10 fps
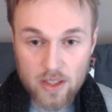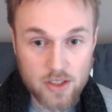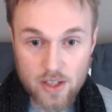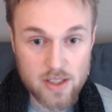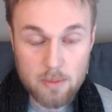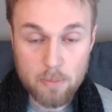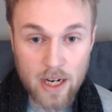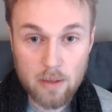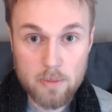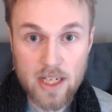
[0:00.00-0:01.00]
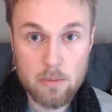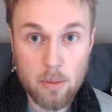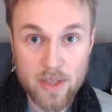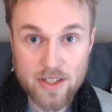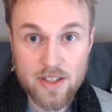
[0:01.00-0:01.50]
just the bare
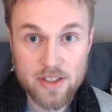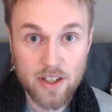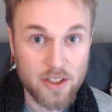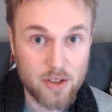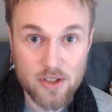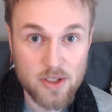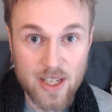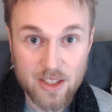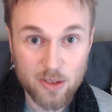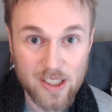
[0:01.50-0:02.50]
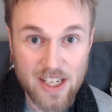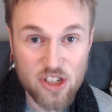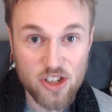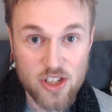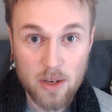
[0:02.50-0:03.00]
minimum necessary to sustain the
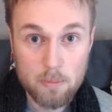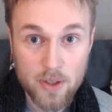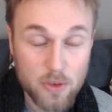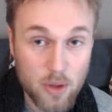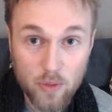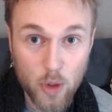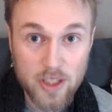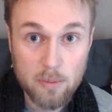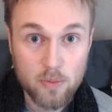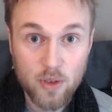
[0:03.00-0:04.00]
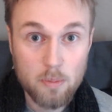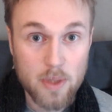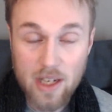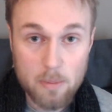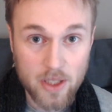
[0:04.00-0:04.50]
relationship and to avoid them from
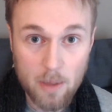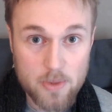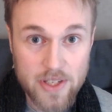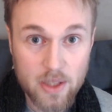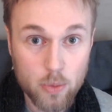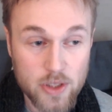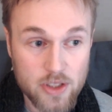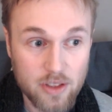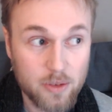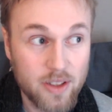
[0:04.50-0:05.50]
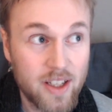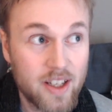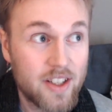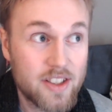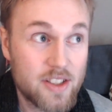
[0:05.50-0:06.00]
becoming upset with you.
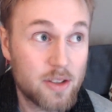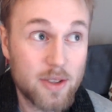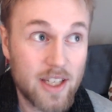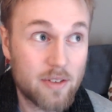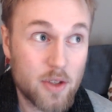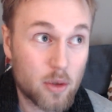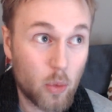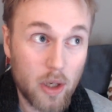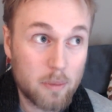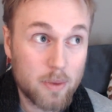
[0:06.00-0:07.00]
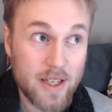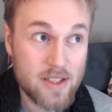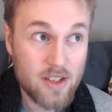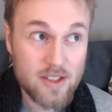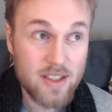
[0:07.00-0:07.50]
You give your
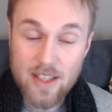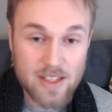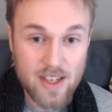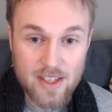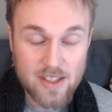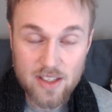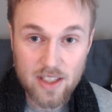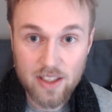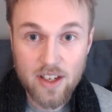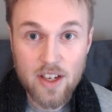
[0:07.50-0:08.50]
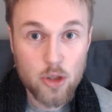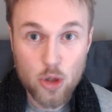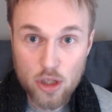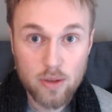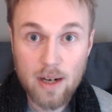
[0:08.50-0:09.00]
workplace just the necessity. You
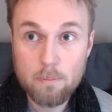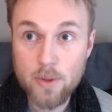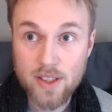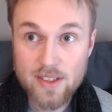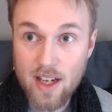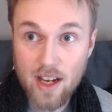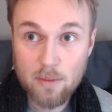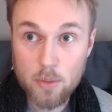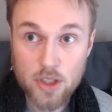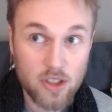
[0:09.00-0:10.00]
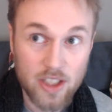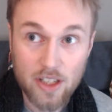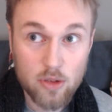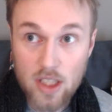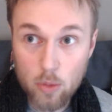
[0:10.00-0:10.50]
show up on the time, but you're
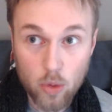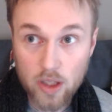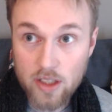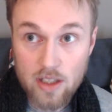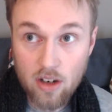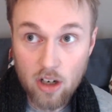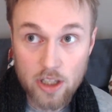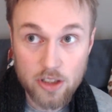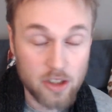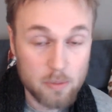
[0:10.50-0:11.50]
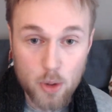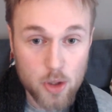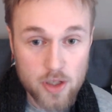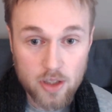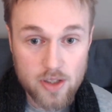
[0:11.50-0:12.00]
not really working hard, you're not
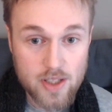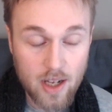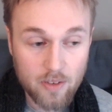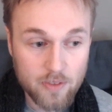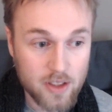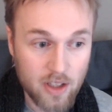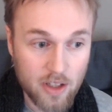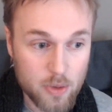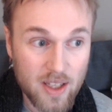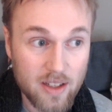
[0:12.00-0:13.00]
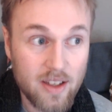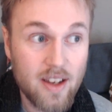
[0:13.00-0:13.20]
pushing yourself, and you're not really